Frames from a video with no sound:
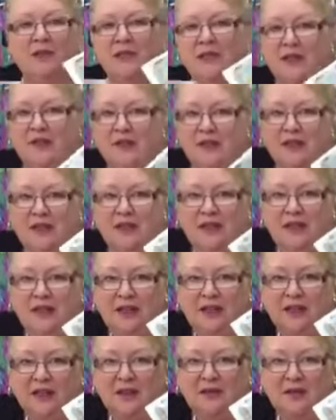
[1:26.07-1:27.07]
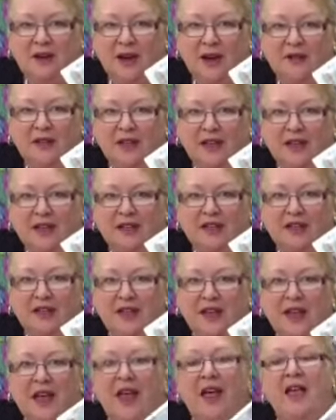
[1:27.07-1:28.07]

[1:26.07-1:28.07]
$17.95 each.